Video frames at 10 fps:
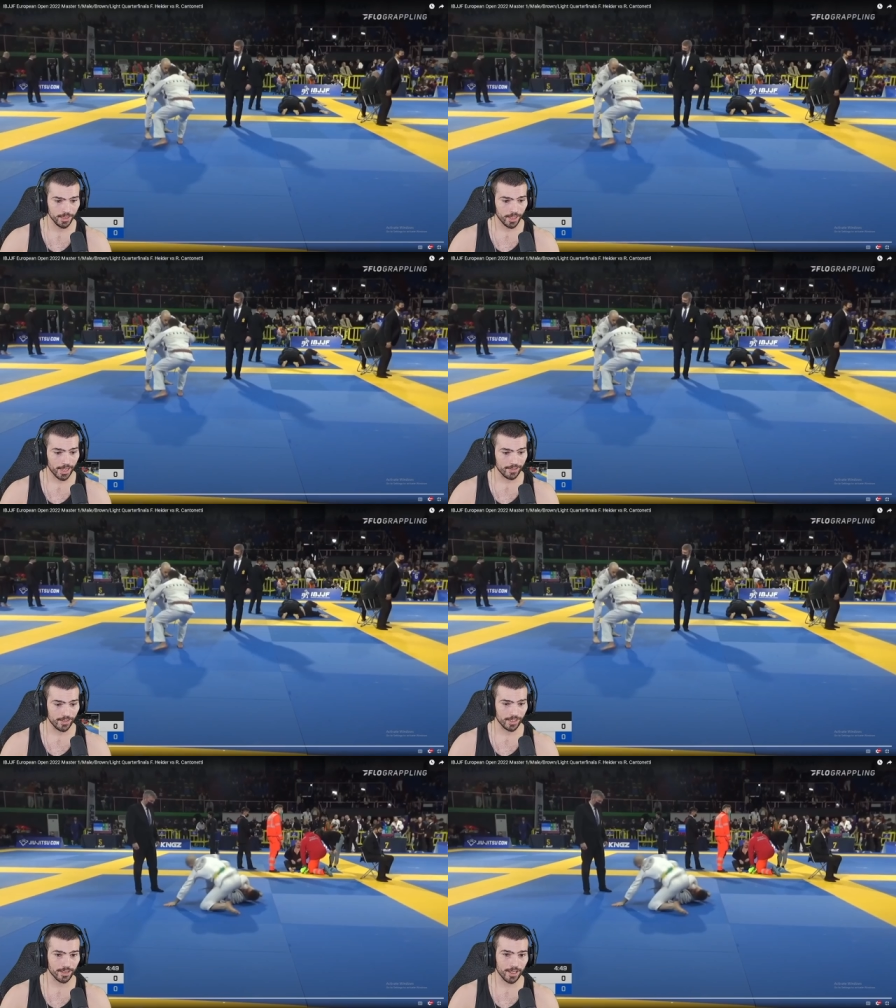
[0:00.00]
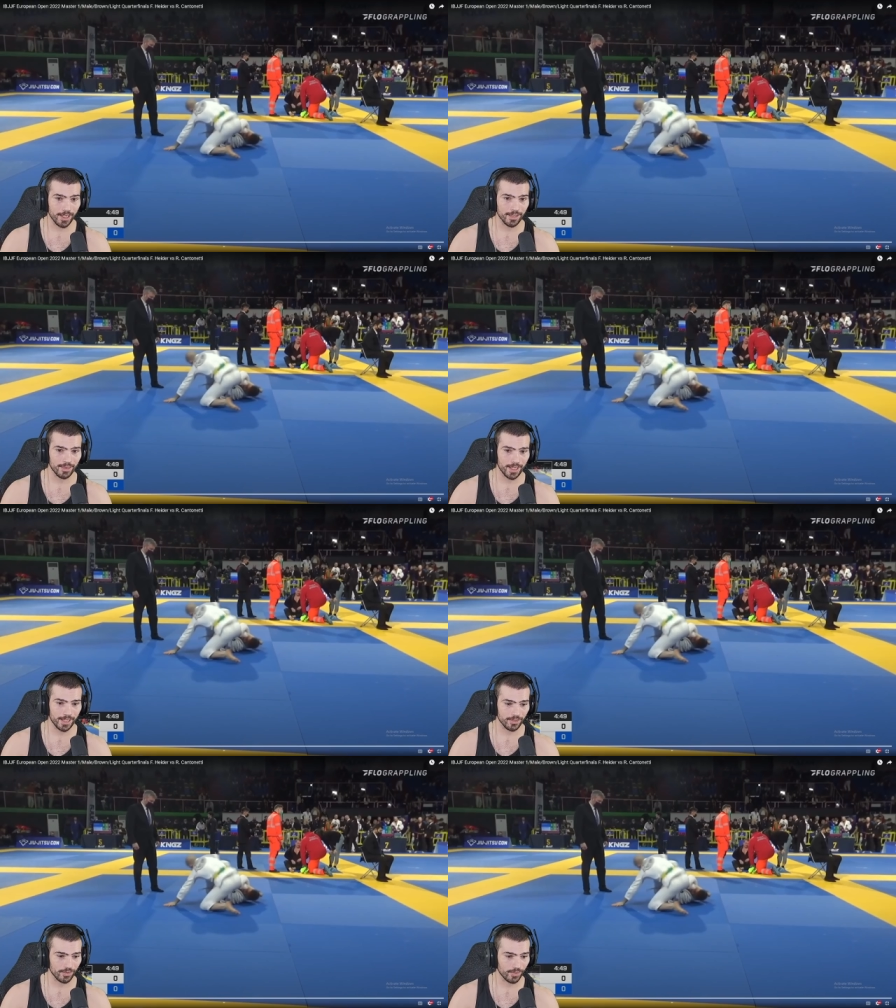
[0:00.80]
I did like
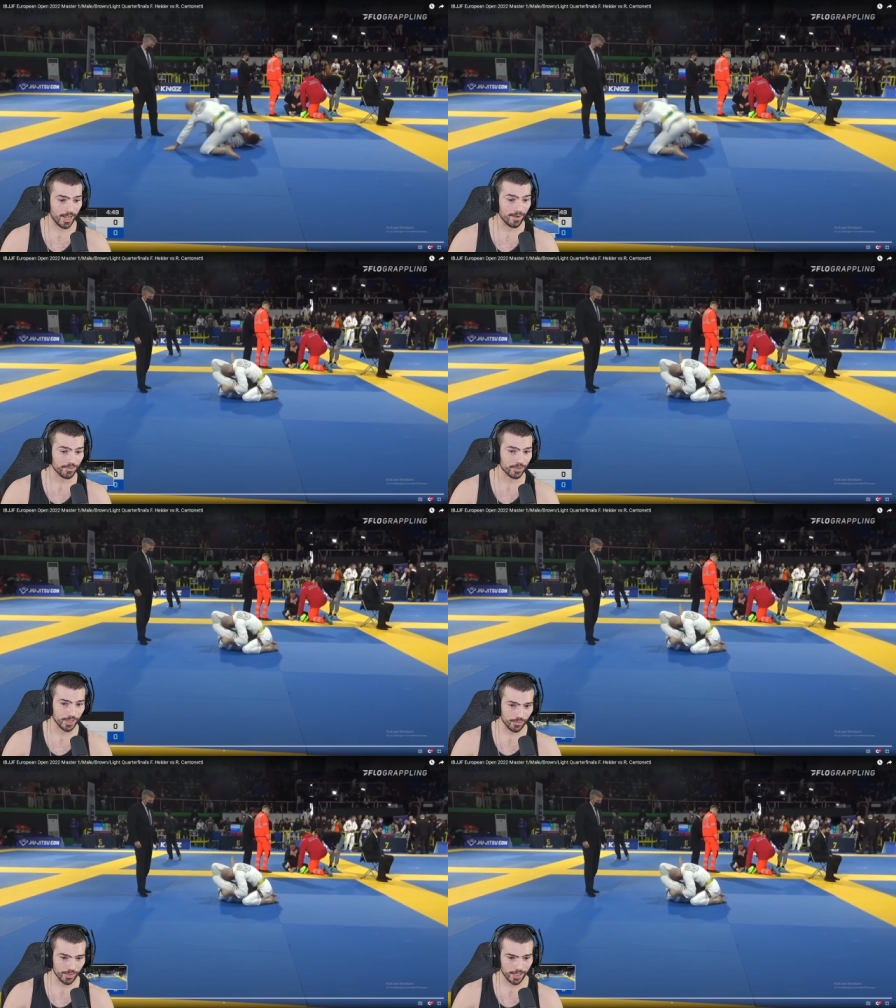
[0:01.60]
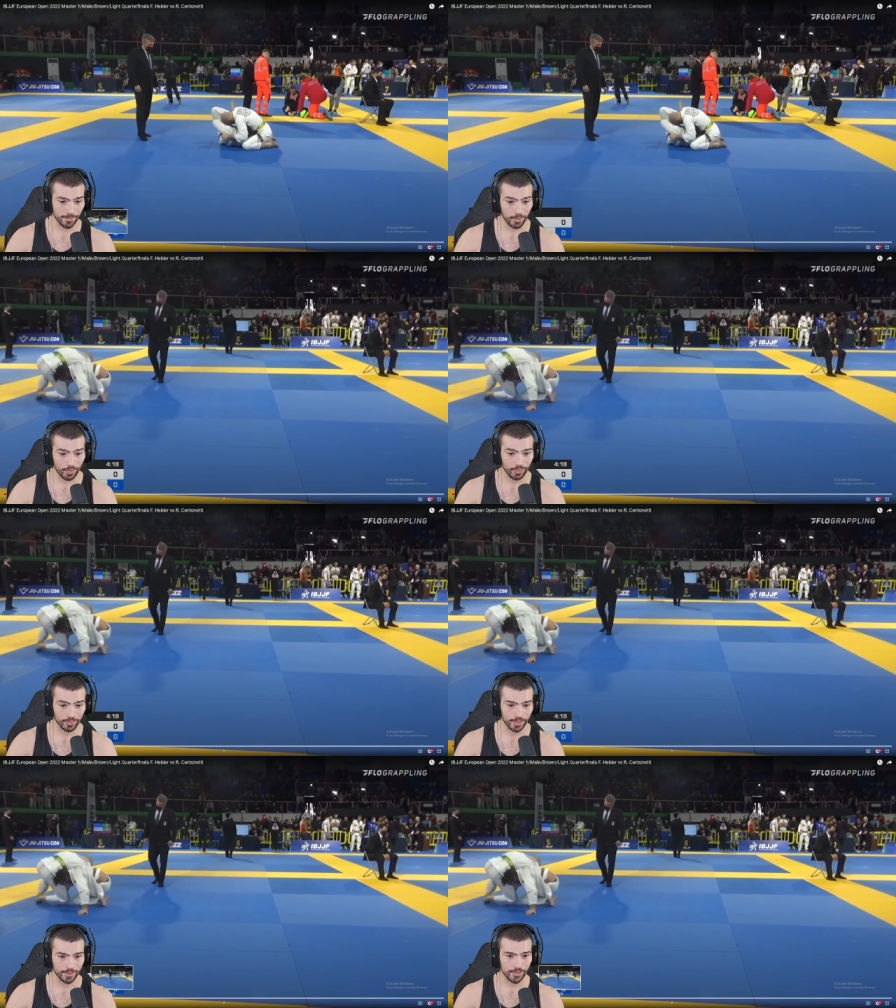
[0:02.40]
that after he tried to pull
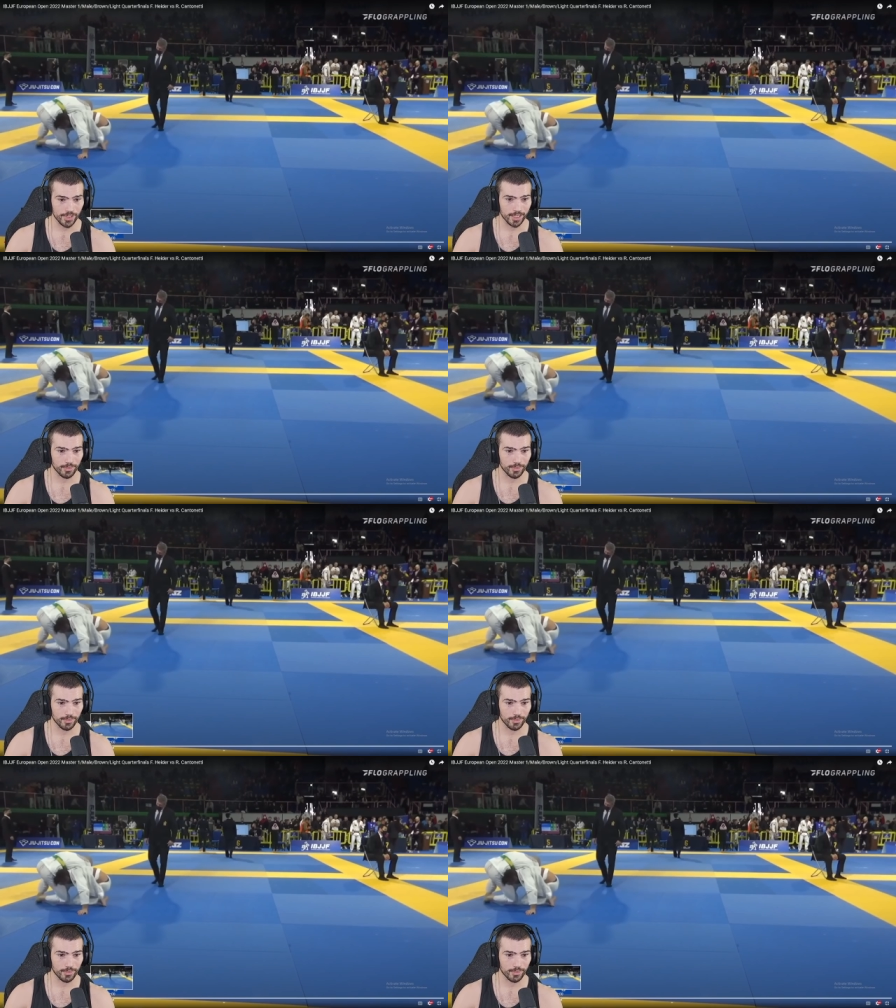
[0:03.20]
on the second